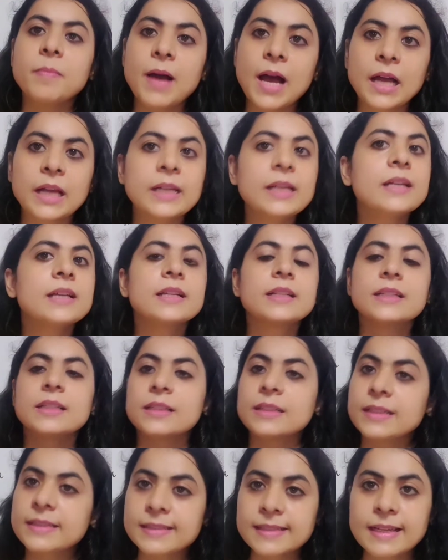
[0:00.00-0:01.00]
by
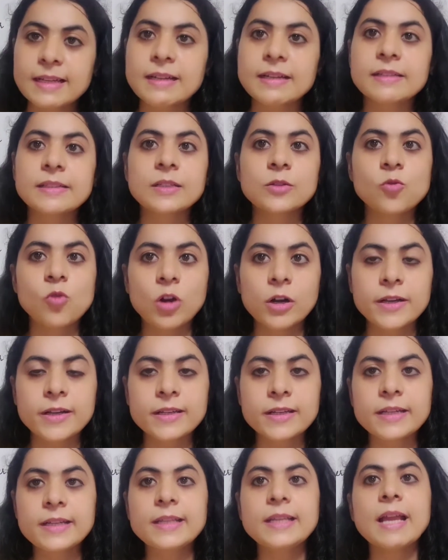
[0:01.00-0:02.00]
the seller the
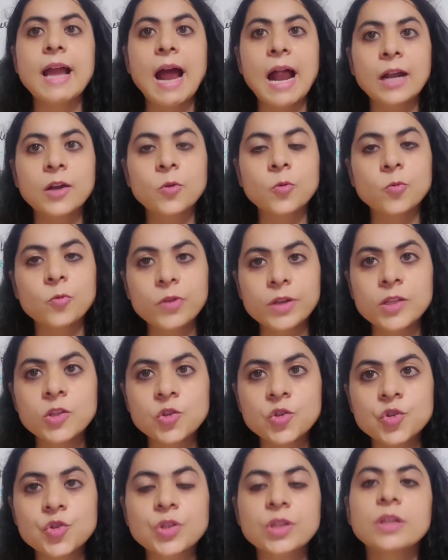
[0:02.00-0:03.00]
quantity at
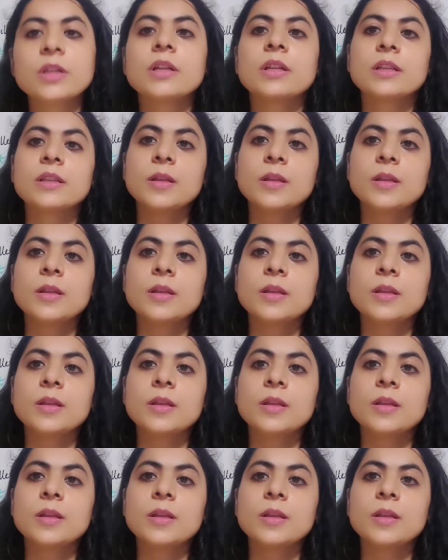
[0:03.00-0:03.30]
which